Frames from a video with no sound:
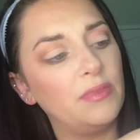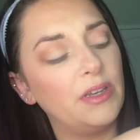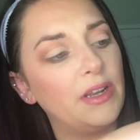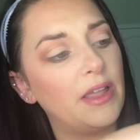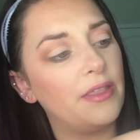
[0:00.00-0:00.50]

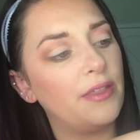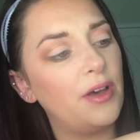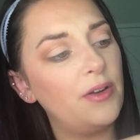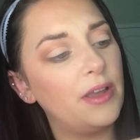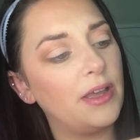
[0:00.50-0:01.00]
and I
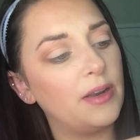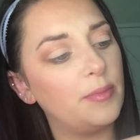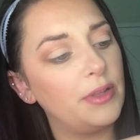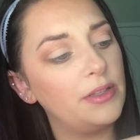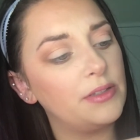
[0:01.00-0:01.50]
thought it had a
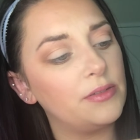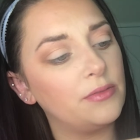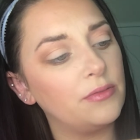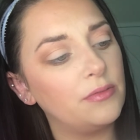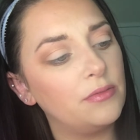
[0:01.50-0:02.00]
pencil.